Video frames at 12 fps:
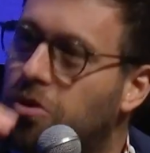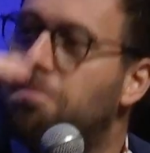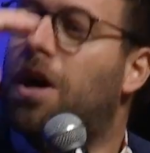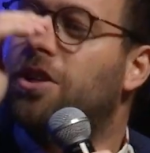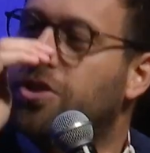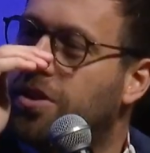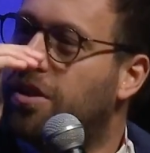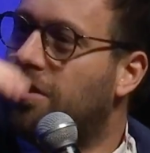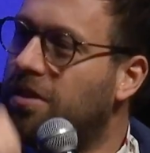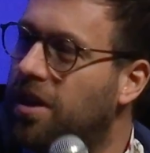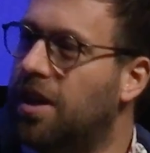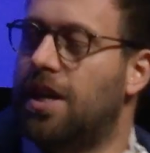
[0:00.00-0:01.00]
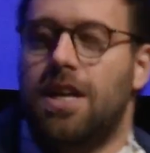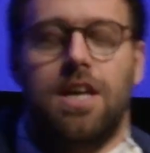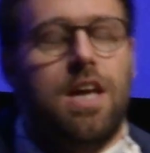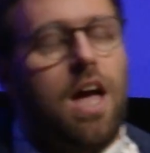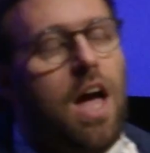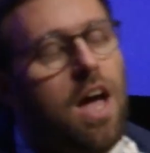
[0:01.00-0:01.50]
too much, you know.
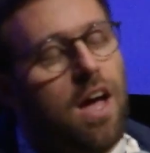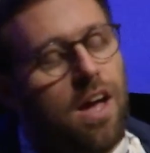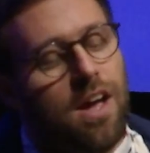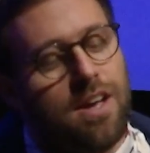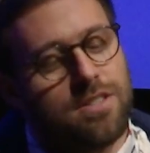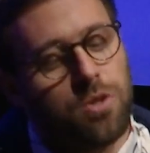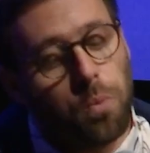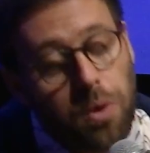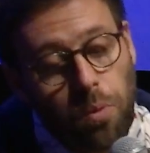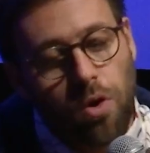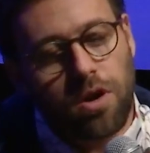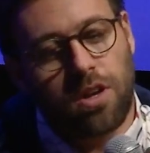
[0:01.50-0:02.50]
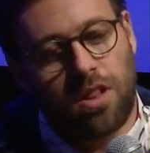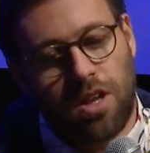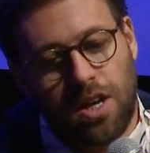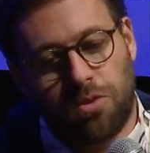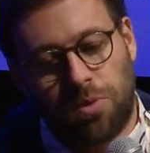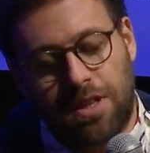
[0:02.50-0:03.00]
So we work a
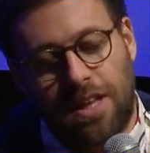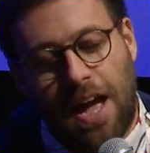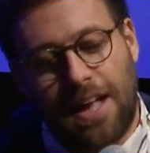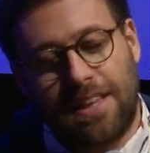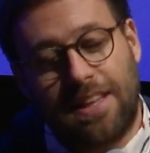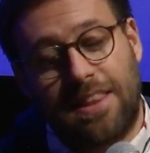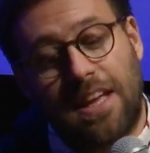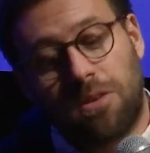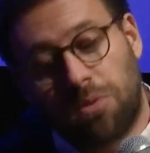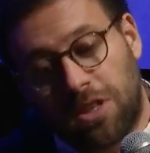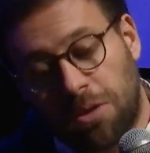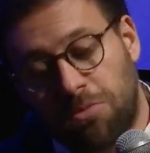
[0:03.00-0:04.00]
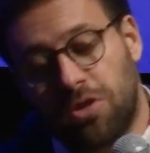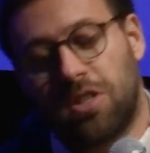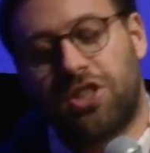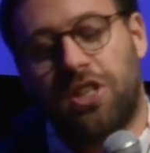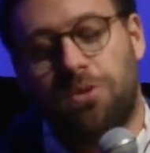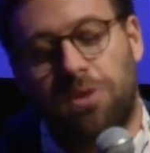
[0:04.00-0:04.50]
lot with that, and then with the
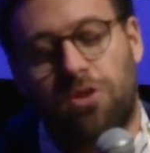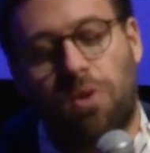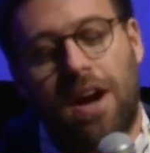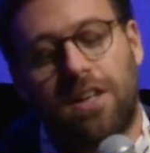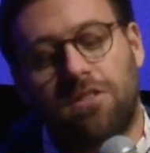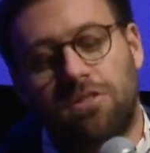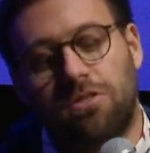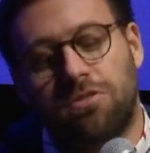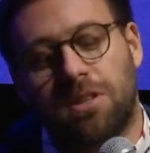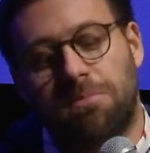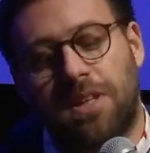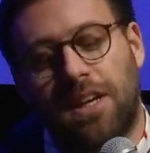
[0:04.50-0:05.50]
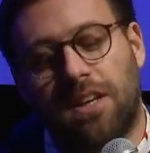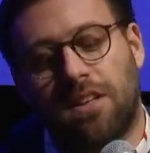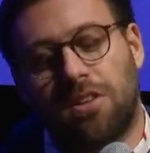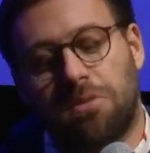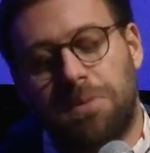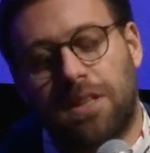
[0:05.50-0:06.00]
musician, we try to do something a
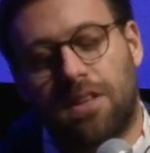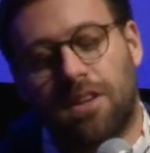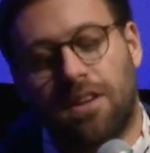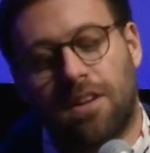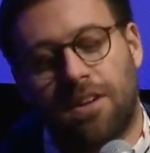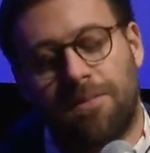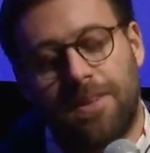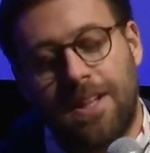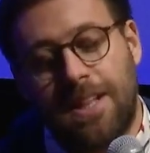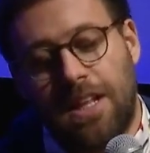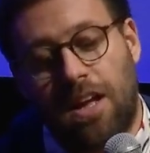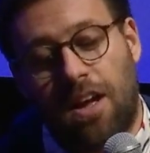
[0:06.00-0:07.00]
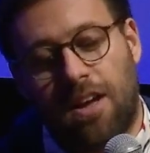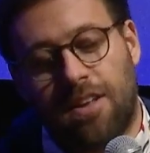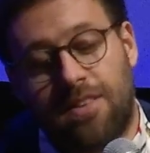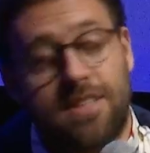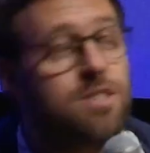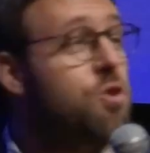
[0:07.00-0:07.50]
little bit
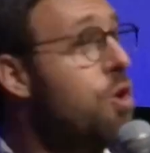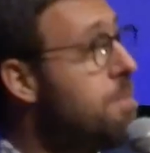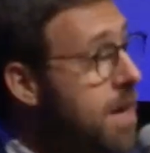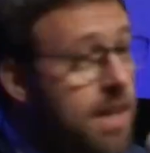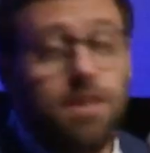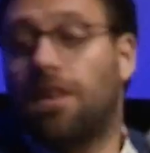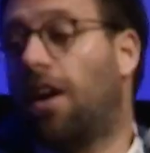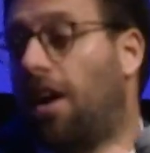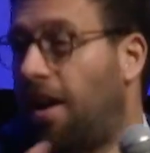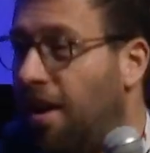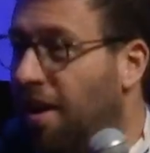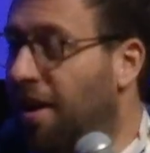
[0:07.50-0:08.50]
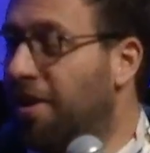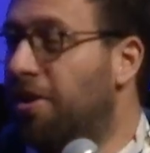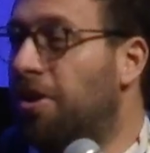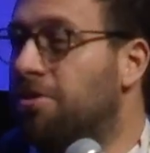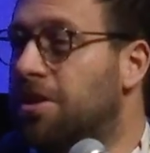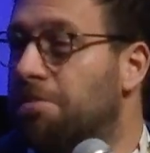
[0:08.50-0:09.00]
disturbing. You
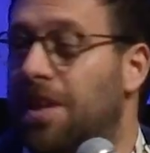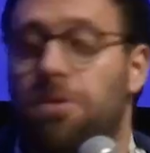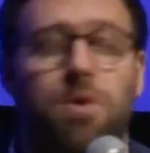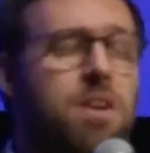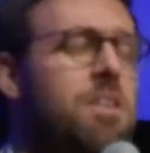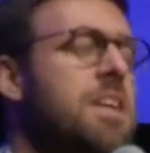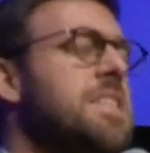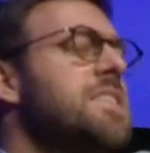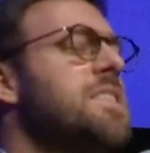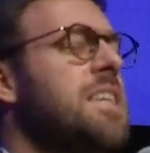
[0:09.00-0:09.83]
know, something where